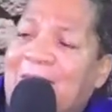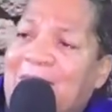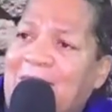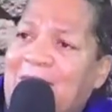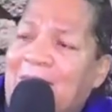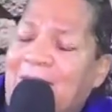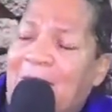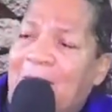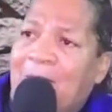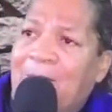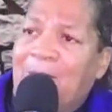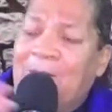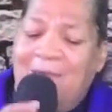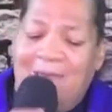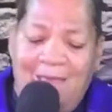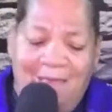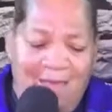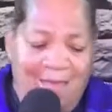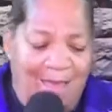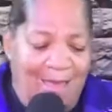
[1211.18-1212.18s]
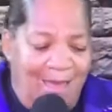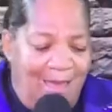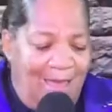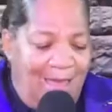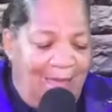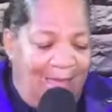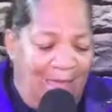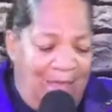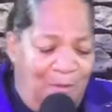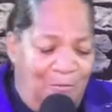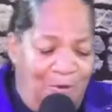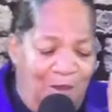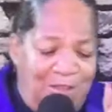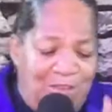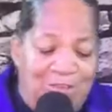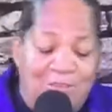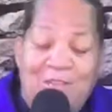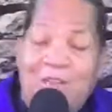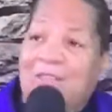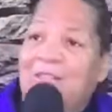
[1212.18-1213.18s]
now, he
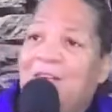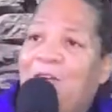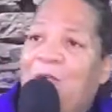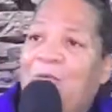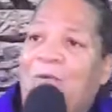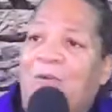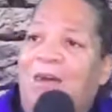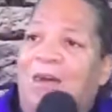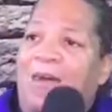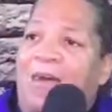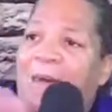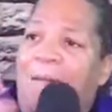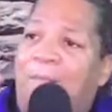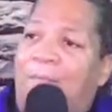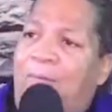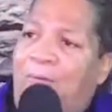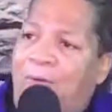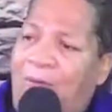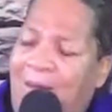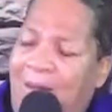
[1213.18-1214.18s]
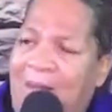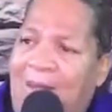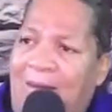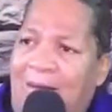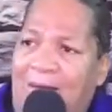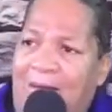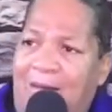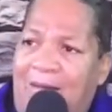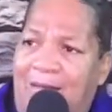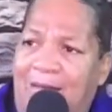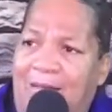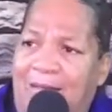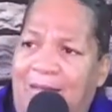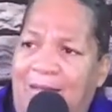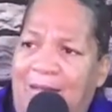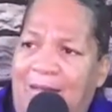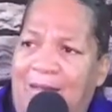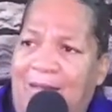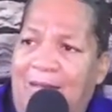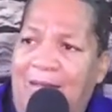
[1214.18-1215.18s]
wants you to know prayer.
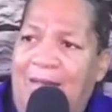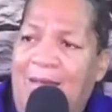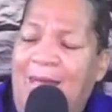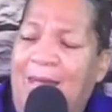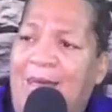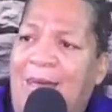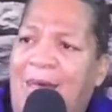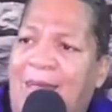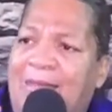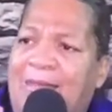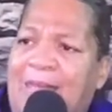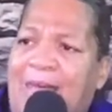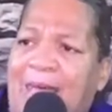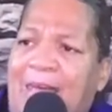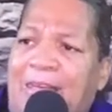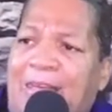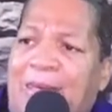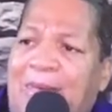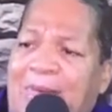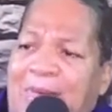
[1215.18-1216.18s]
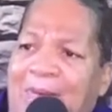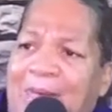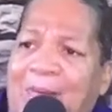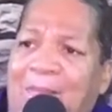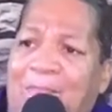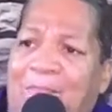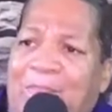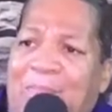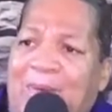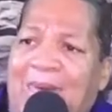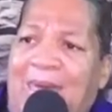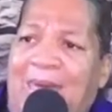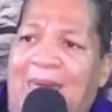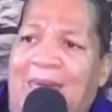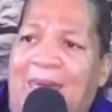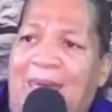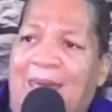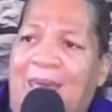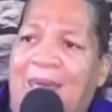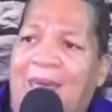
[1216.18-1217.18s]
That get
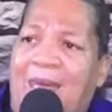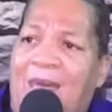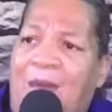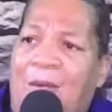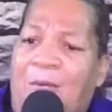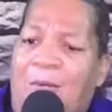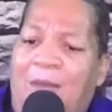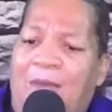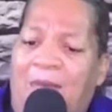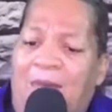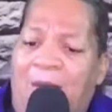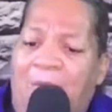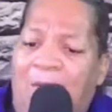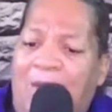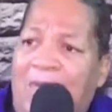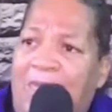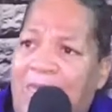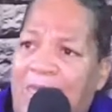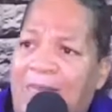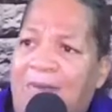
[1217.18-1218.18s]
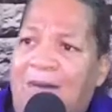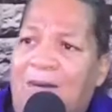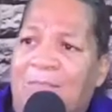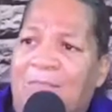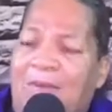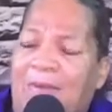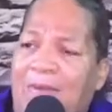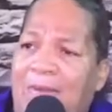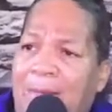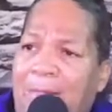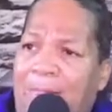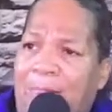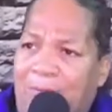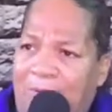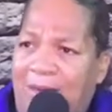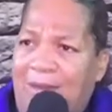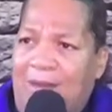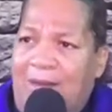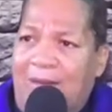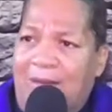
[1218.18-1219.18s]
back in, with him in
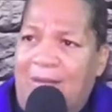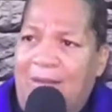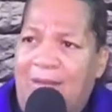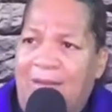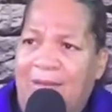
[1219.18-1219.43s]
prayer.